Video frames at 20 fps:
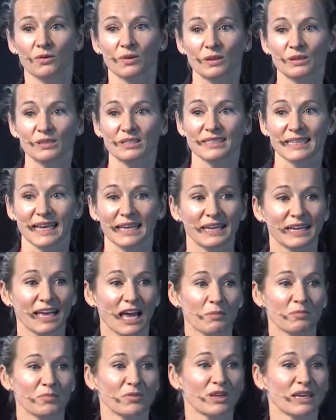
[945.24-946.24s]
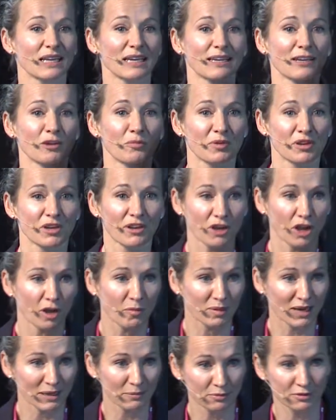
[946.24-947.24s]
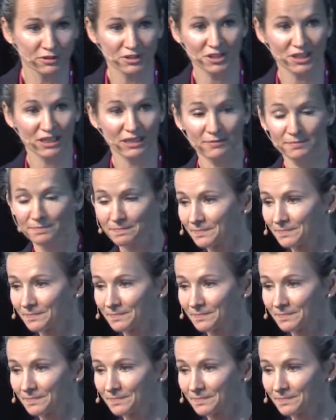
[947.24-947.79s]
You're standing up, you get a little bit of low blood pressure.